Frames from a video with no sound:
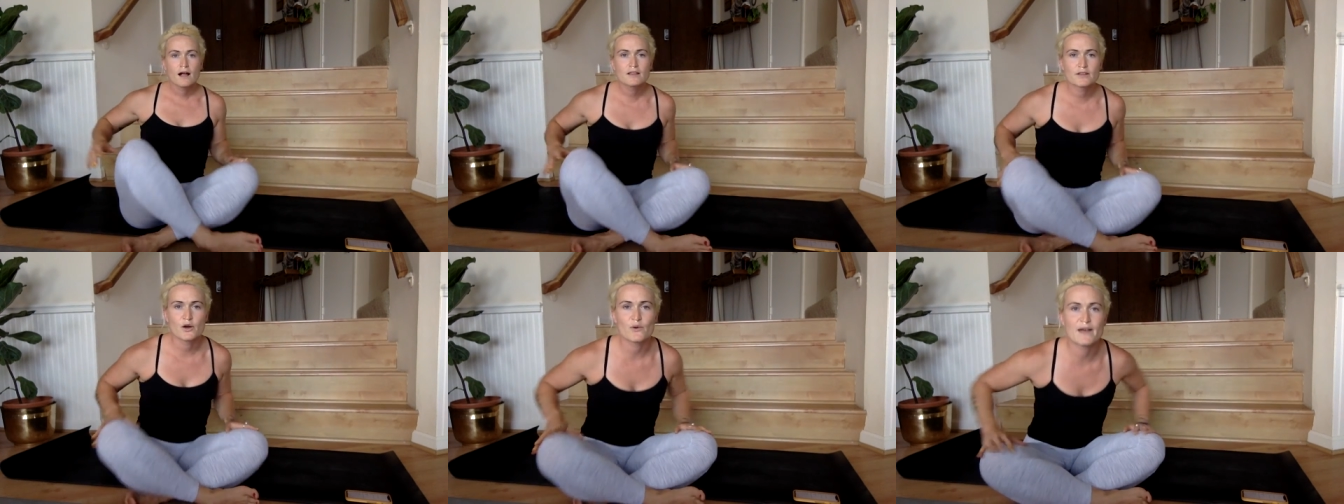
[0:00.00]

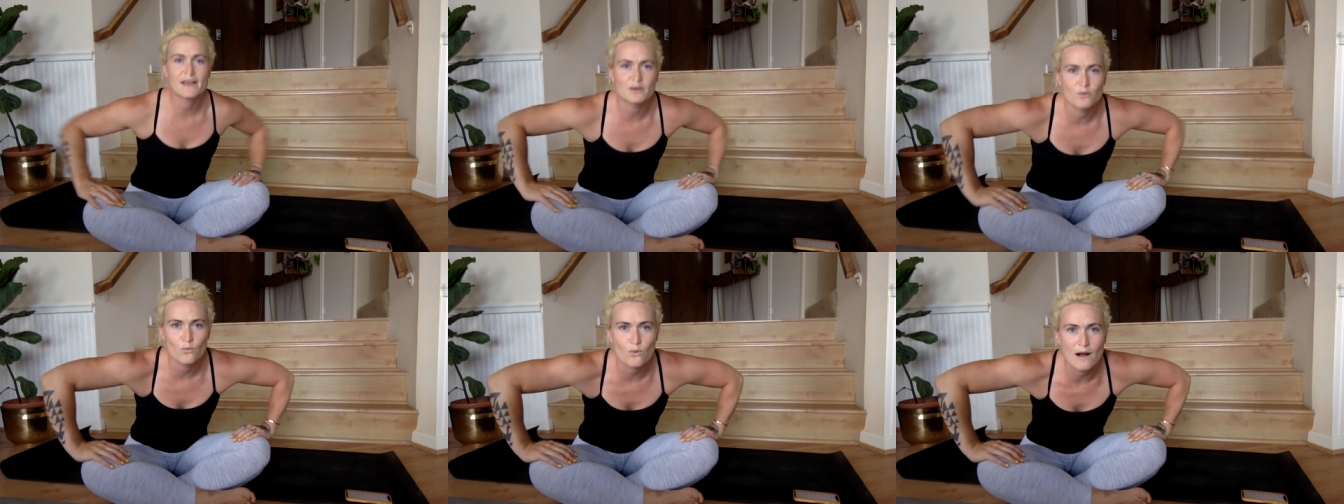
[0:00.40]
Hello and
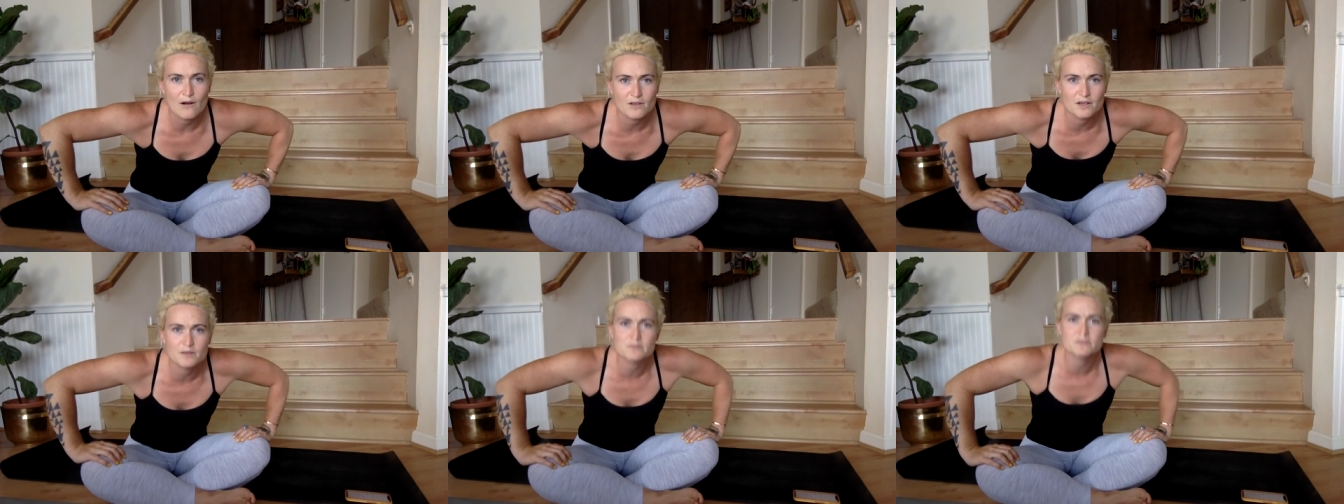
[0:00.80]

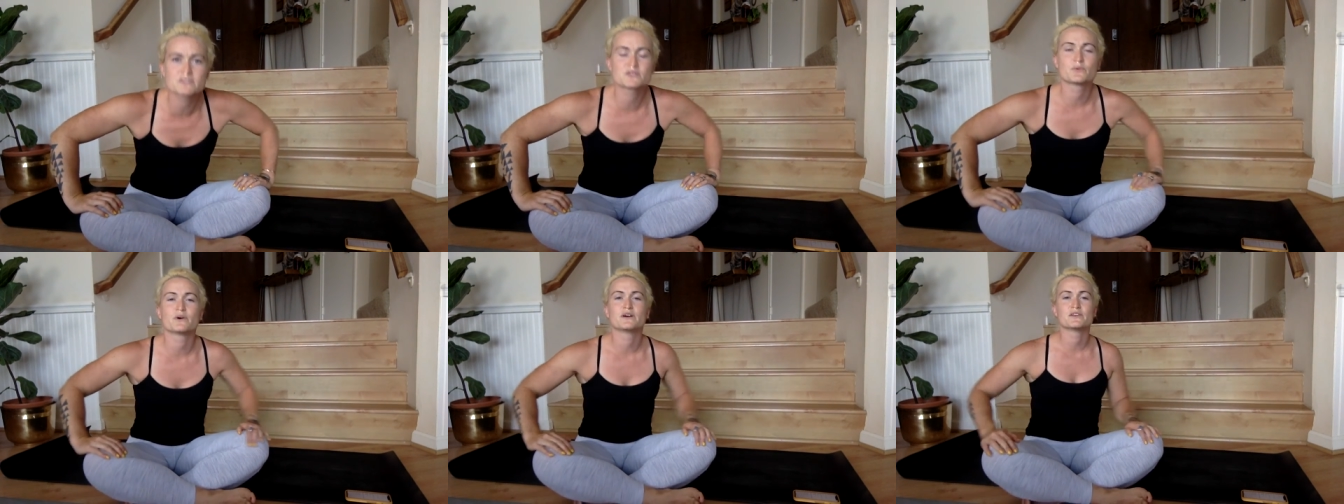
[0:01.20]
welcome
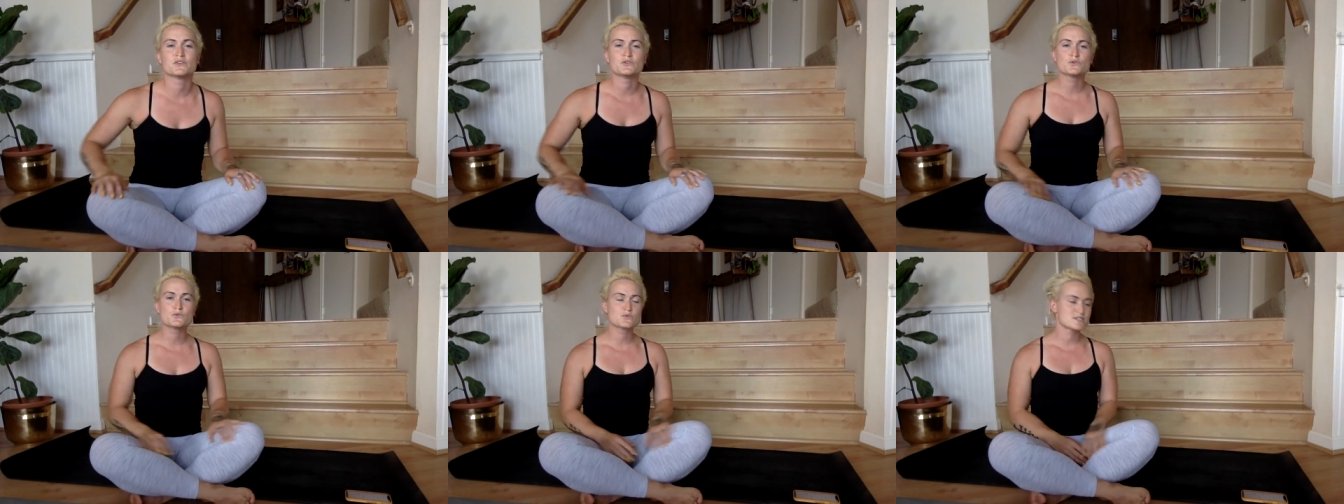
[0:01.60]
to a
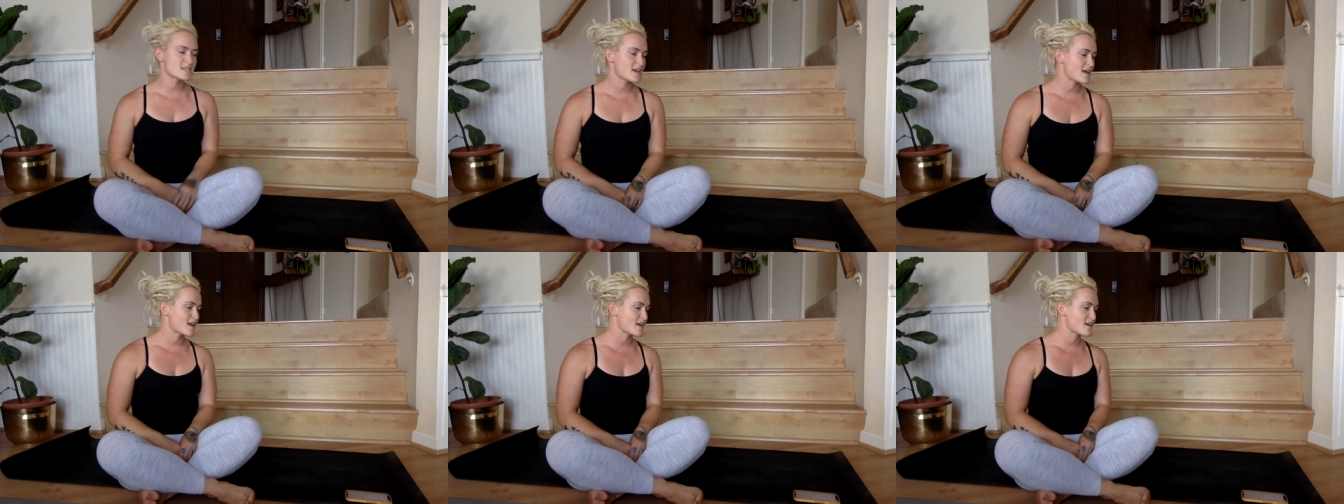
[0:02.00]
new
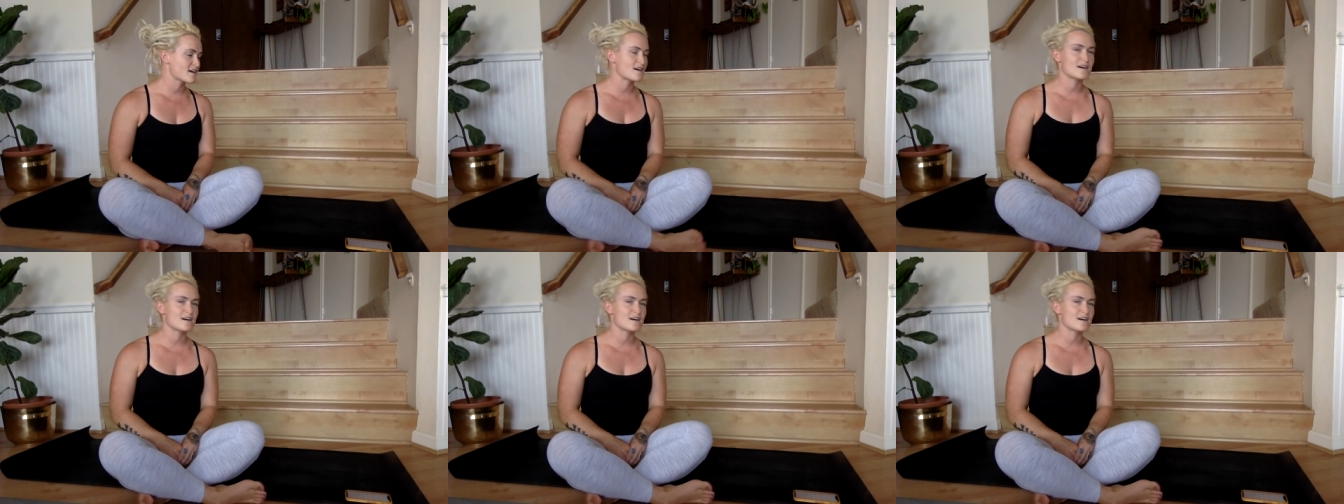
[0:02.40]
day